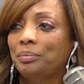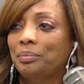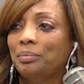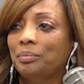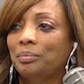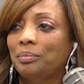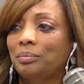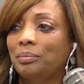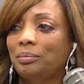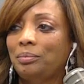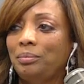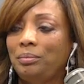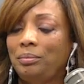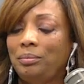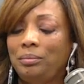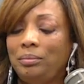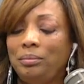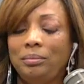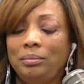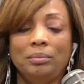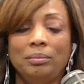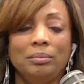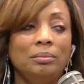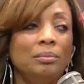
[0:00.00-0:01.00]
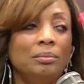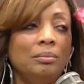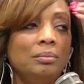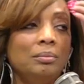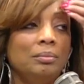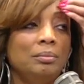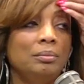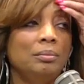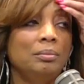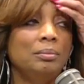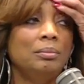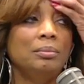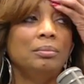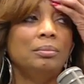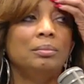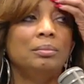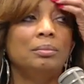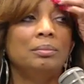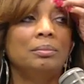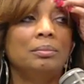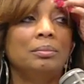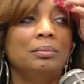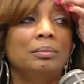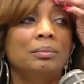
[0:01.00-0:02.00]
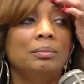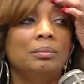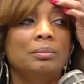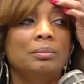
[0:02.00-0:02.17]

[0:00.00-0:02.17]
(silent)